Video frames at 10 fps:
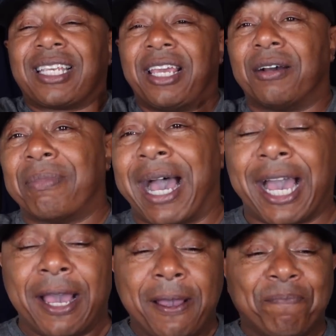tell
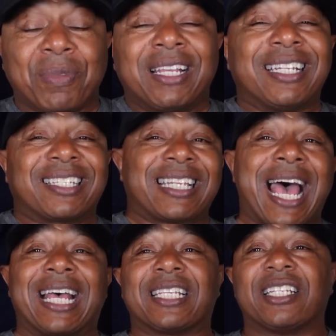by the
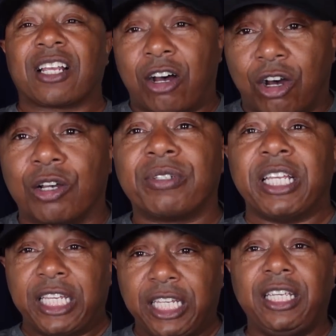size of his arms that
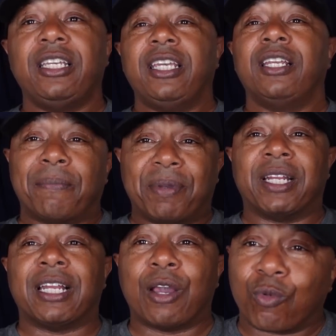he done been
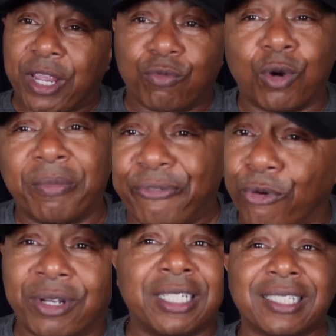in that weight room
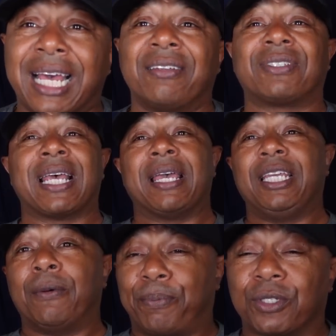before in his lifetime.
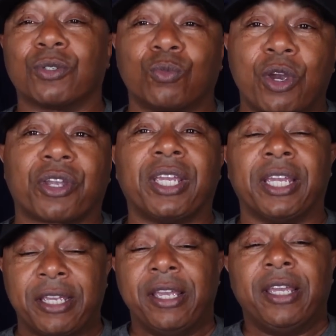He done put some work
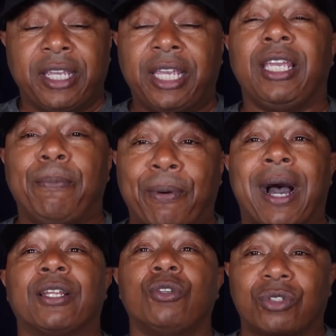in, and he
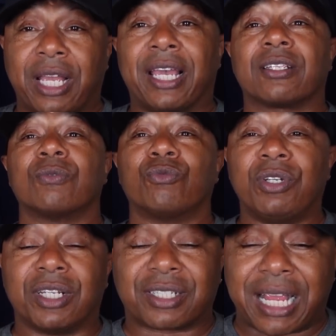probably used to have some
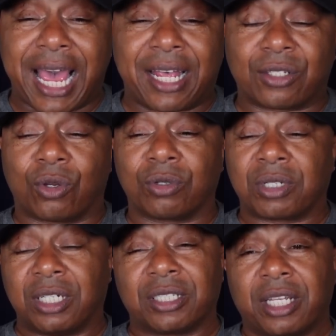real size on him,
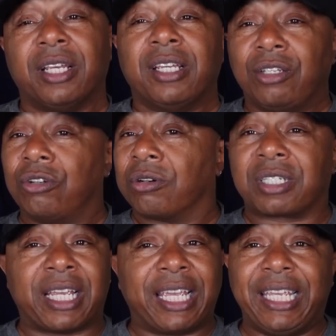because, you know what I'm
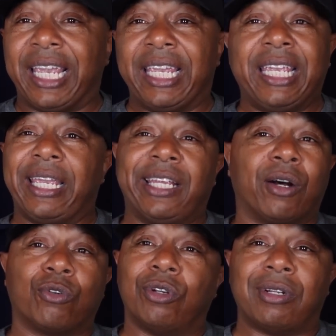saying? He
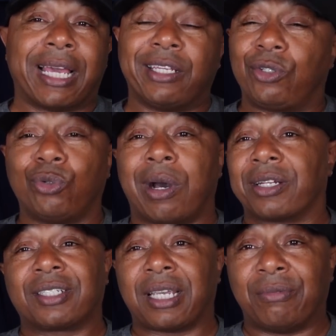don't look like he's too out
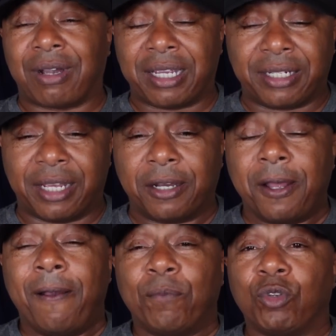of shape right now.
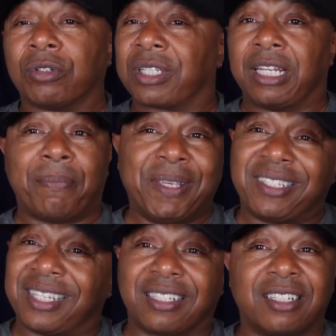You know what I'm saying? To be
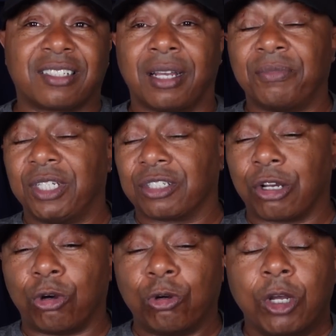60-something years
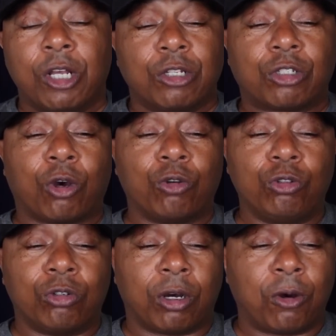old. So,
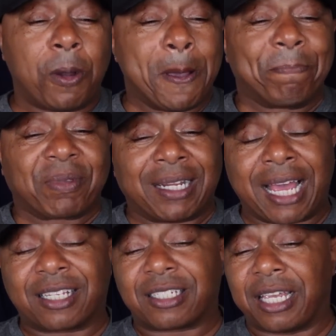you know, and
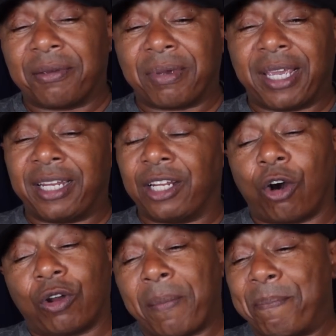like I said, man, in
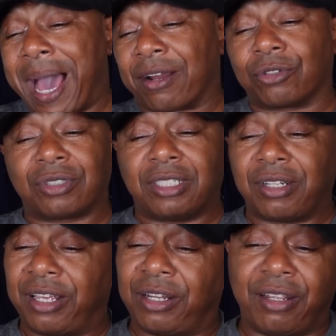all the battles and
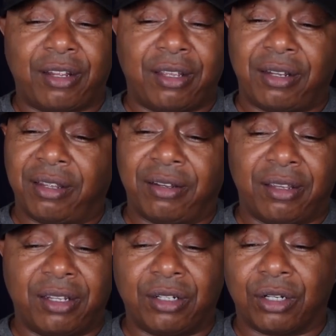
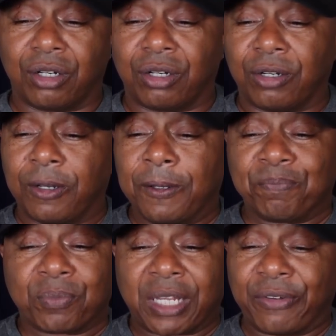the
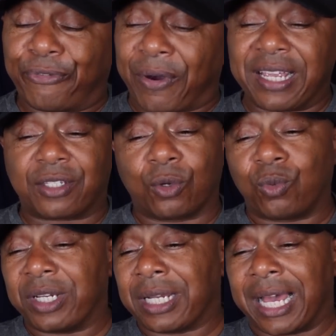fights or
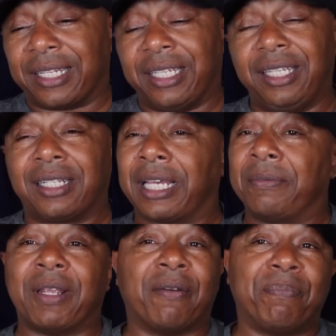whatnot that he
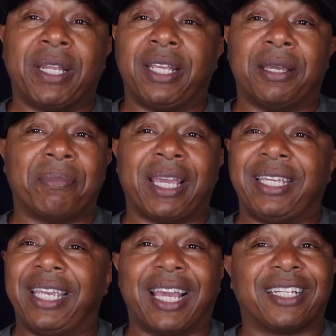claimed to have been in, man,
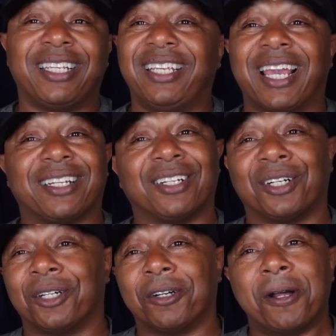he had
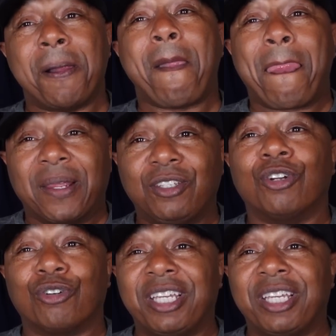to be